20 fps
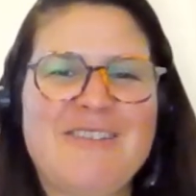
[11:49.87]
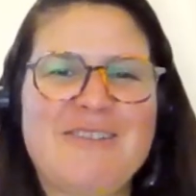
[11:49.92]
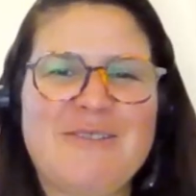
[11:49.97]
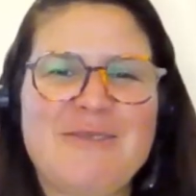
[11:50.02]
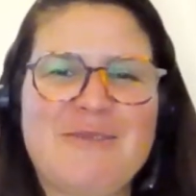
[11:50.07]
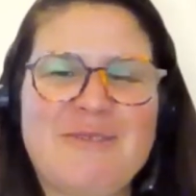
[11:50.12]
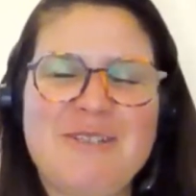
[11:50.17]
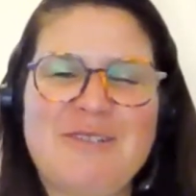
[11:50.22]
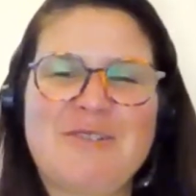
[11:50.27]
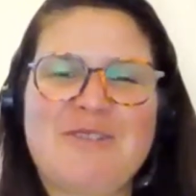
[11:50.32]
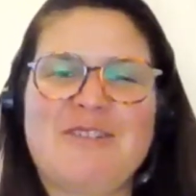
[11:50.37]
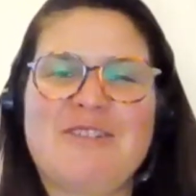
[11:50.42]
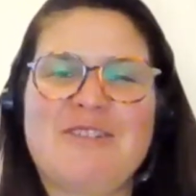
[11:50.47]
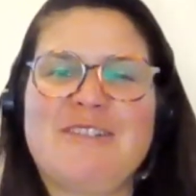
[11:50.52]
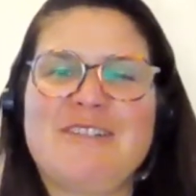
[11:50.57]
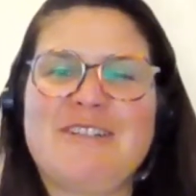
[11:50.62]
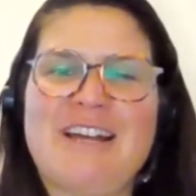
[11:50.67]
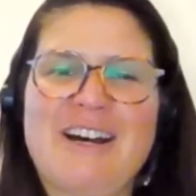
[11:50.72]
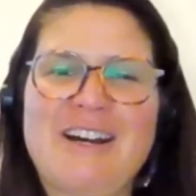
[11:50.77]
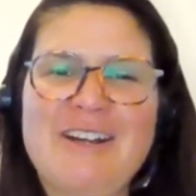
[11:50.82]
you know, when you're
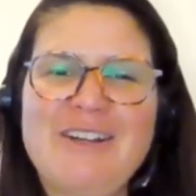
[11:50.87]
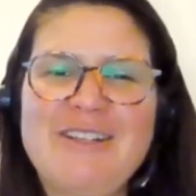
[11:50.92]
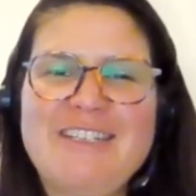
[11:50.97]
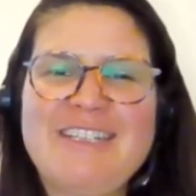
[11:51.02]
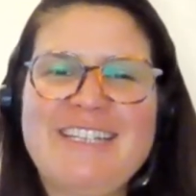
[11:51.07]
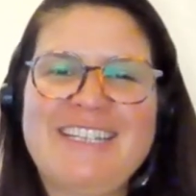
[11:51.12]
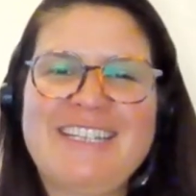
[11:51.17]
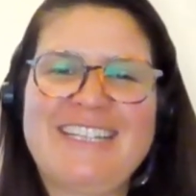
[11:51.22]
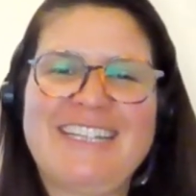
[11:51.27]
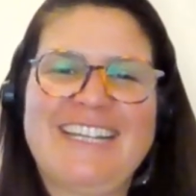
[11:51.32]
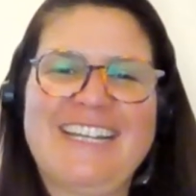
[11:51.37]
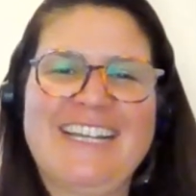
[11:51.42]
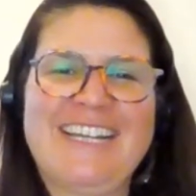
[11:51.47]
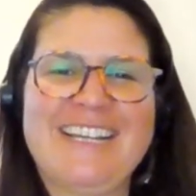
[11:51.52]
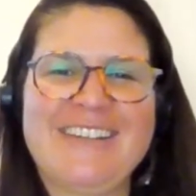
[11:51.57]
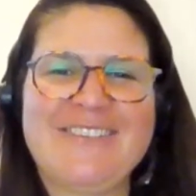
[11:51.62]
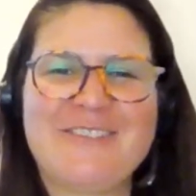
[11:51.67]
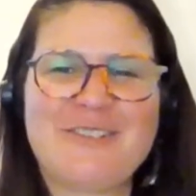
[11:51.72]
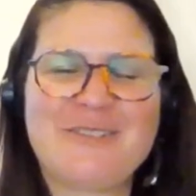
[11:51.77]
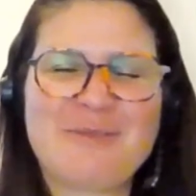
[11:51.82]
annoyed
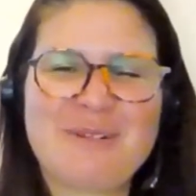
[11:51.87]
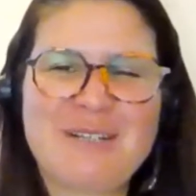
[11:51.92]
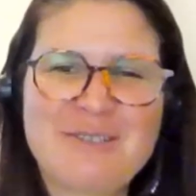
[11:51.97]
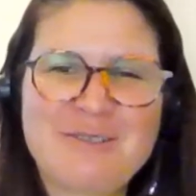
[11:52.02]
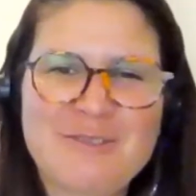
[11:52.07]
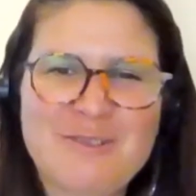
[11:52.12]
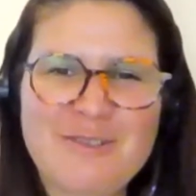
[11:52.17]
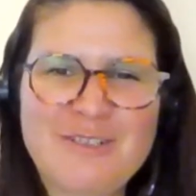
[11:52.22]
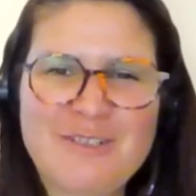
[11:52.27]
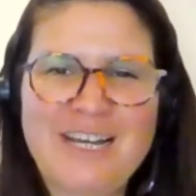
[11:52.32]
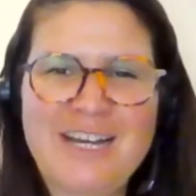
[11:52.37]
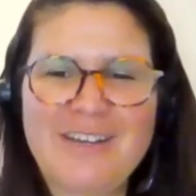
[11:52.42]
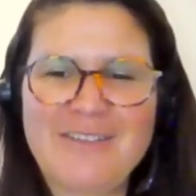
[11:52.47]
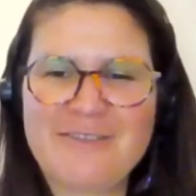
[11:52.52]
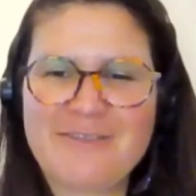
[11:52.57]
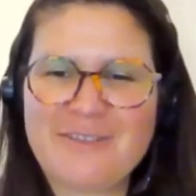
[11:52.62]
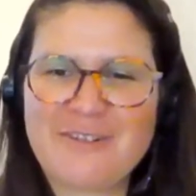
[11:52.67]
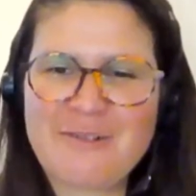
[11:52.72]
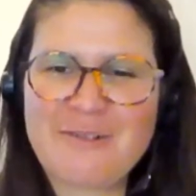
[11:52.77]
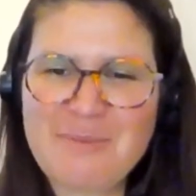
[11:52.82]
or when you don't
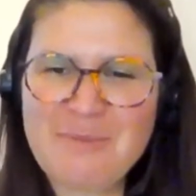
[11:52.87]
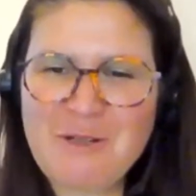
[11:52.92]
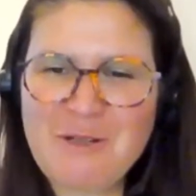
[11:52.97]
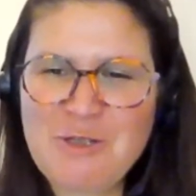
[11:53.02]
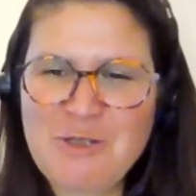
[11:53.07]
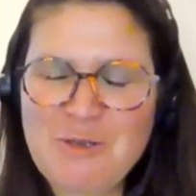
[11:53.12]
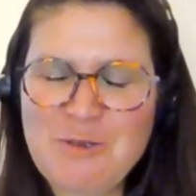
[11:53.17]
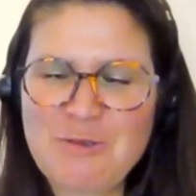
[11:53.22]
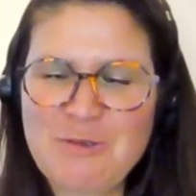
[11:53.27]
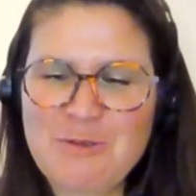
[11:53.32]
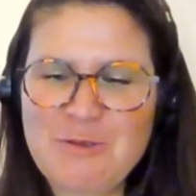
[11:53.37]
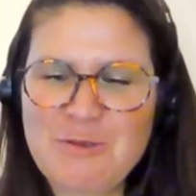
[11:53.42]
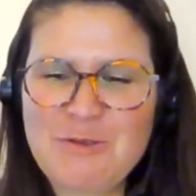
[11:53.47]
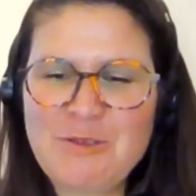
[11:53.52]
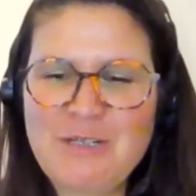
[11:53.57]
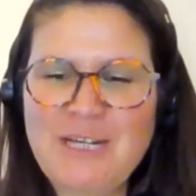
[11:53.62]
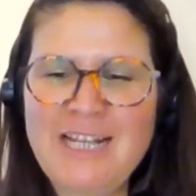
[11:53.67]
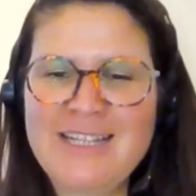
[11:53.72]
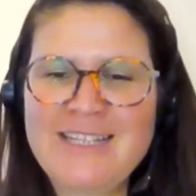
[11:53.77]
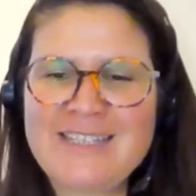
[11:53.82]
have very much to
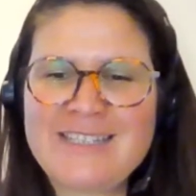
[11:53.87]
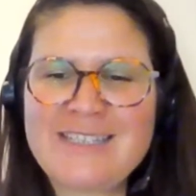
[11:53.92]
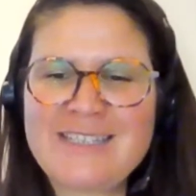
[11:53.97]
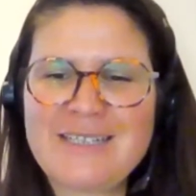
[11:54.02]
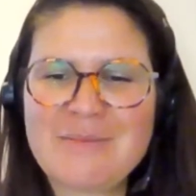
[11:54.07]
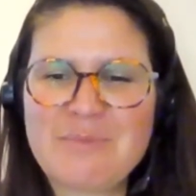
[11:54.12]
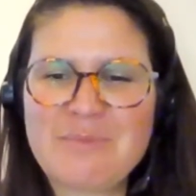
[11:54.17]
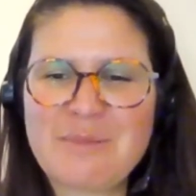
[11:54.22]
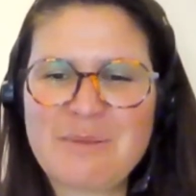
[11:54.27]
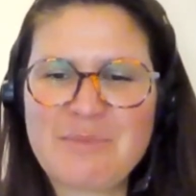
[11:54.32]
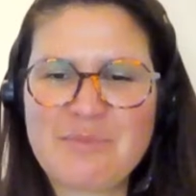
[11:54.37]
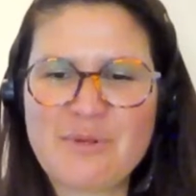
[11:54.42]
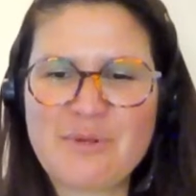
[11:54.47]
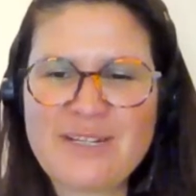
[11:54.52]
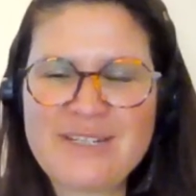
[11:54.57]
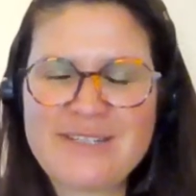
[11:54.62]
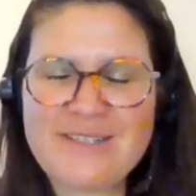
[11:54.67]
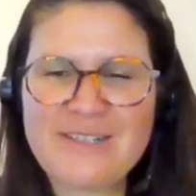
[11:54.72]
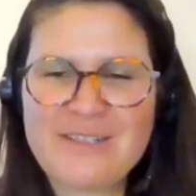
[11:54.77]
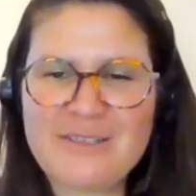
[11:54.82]
do, and still be
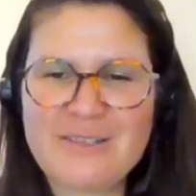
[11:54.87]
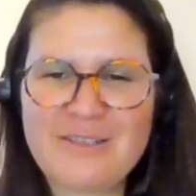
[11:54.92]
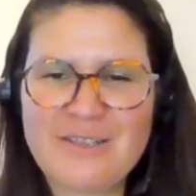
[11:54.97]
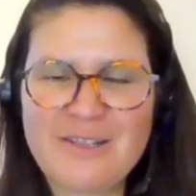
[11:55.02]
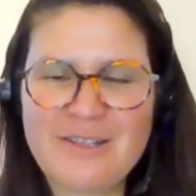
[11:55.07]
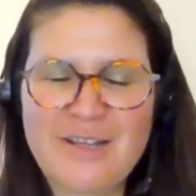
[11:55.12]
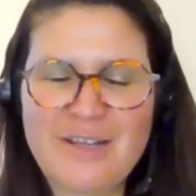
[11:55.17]
present